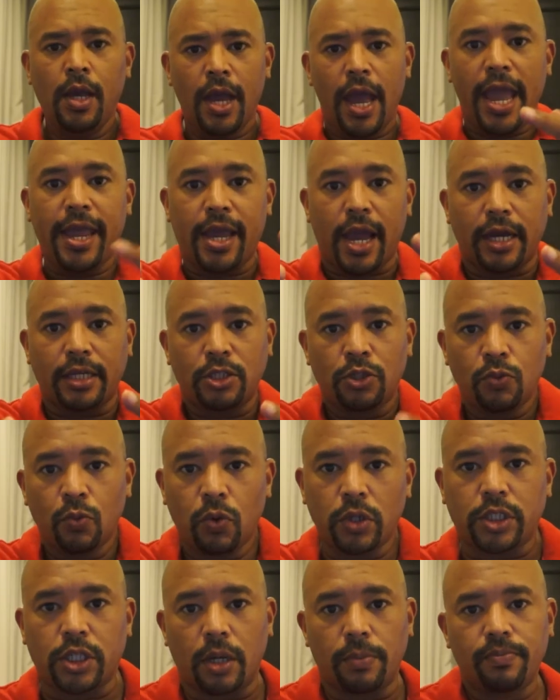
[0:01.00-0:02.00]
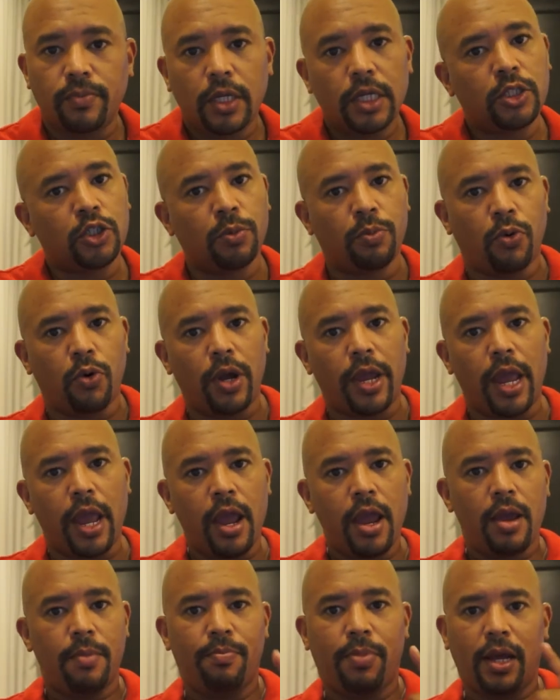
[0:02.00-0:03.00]
Hey guys, what's up? It's your boy
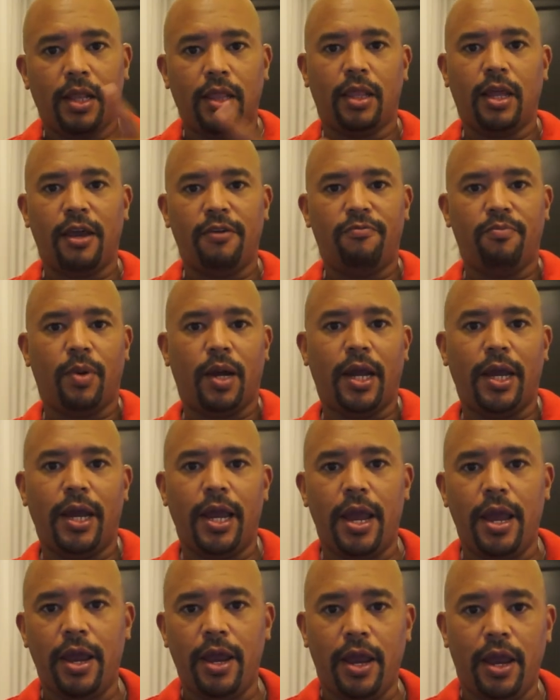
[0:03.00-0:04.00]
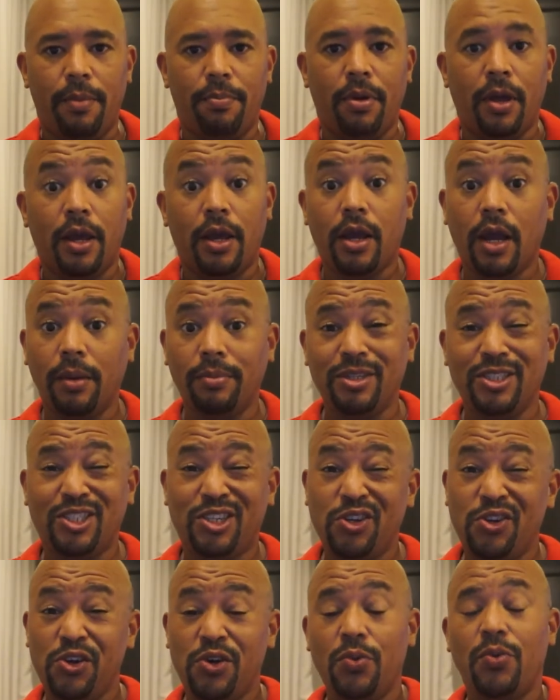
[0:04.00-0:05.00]
Abe by Life by Abe, coming
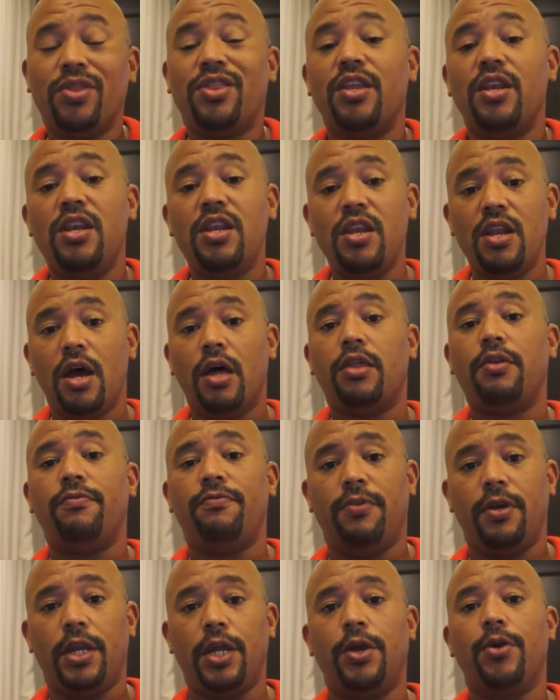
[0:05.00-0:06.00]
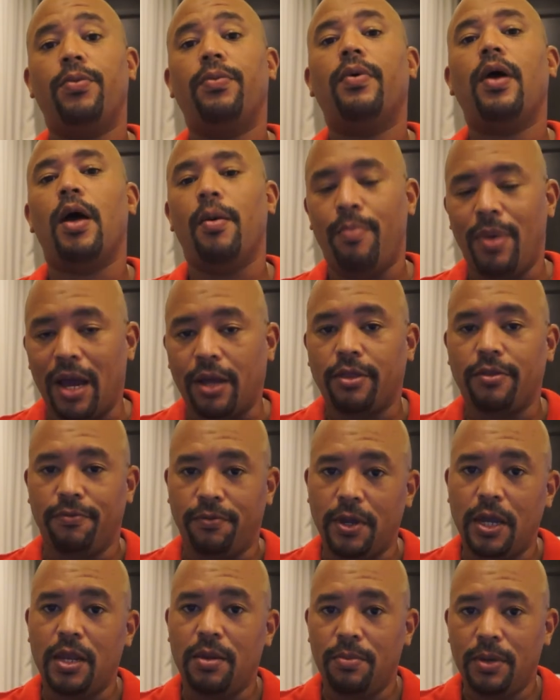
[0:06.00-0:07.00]
to you with another video about the
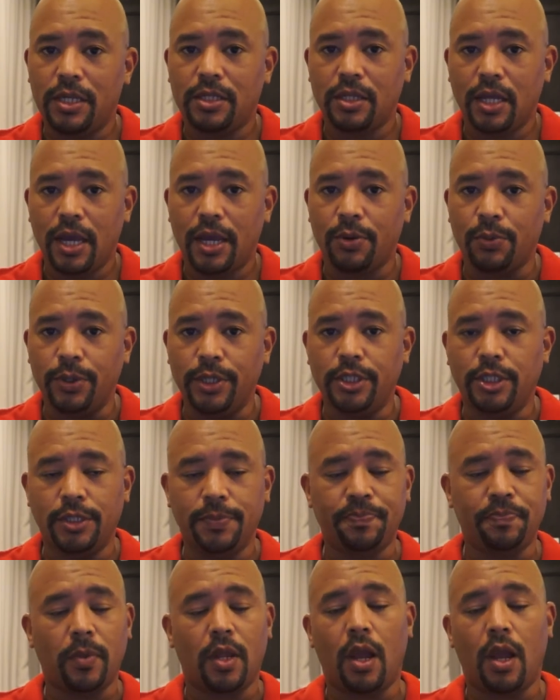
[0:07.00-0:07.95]
Vietnamese language.